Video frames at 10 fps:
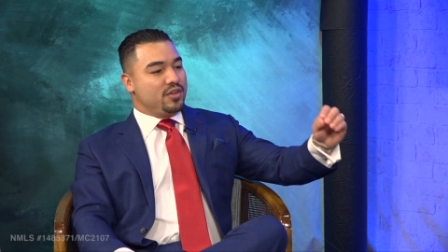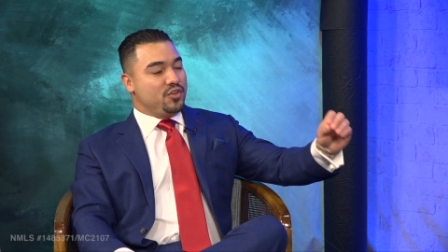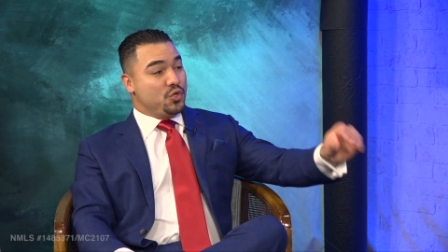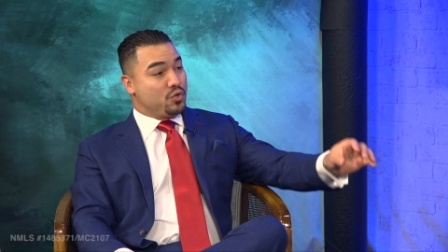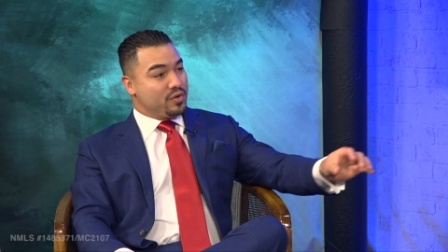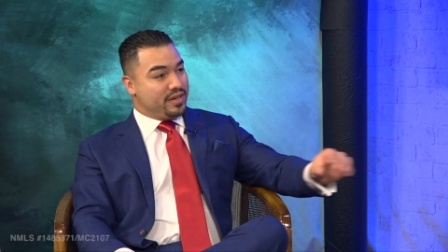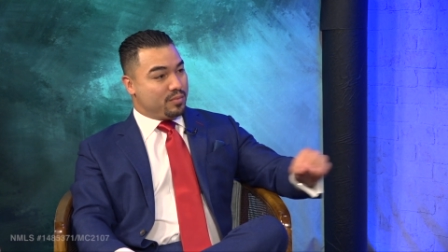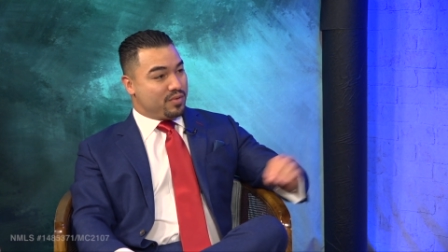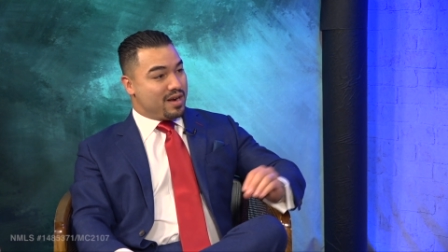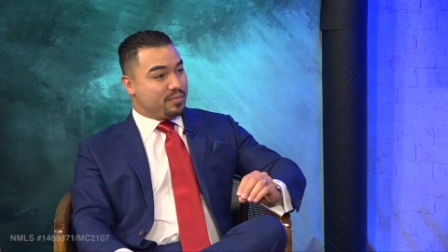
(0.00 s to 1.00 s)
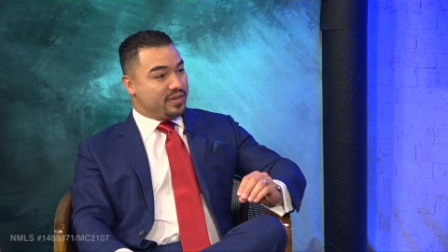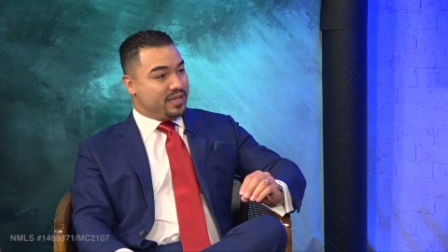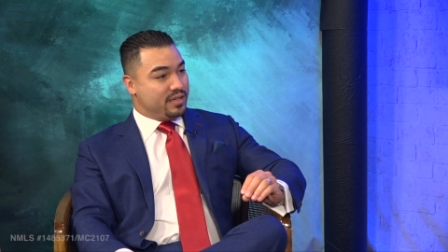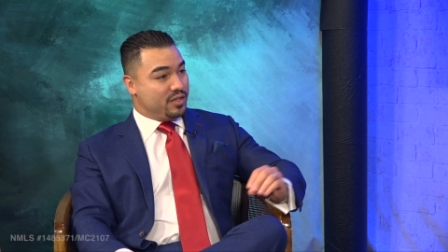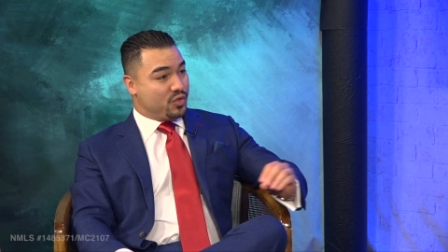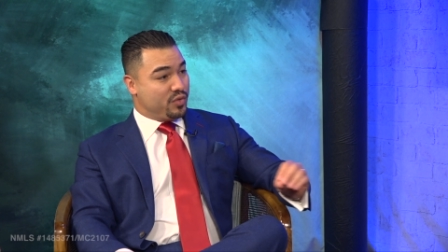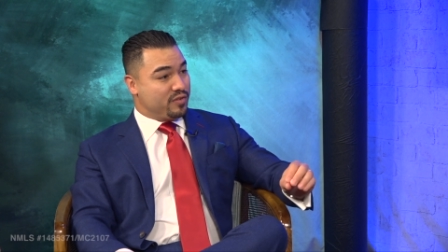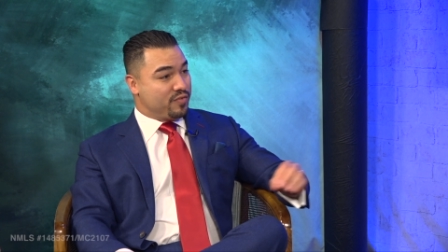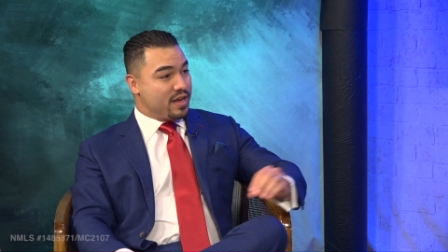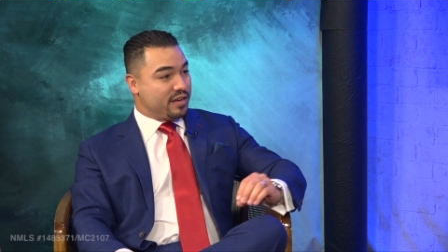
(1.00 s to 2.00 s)
You go get a property, 3
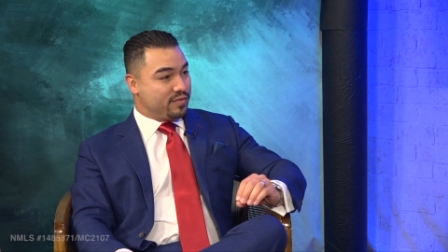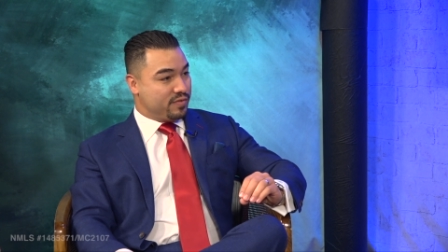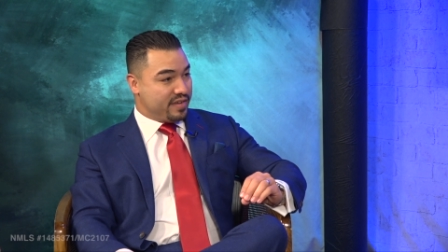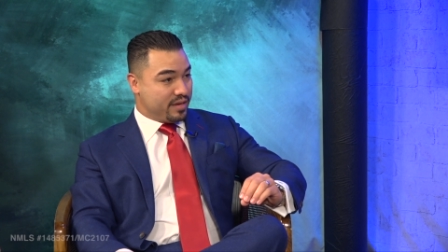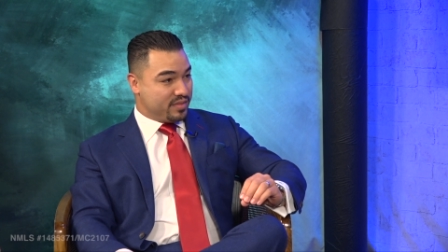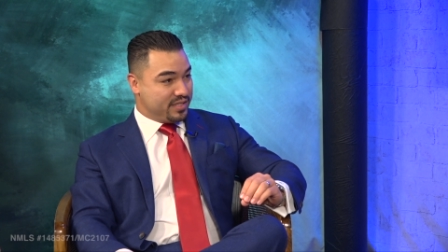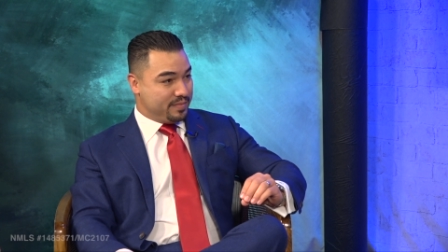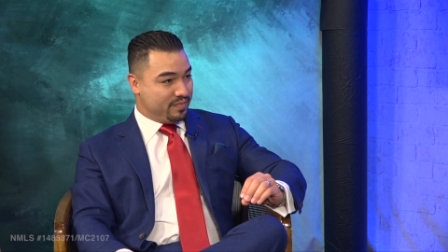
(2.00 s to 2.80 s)
to 5 family,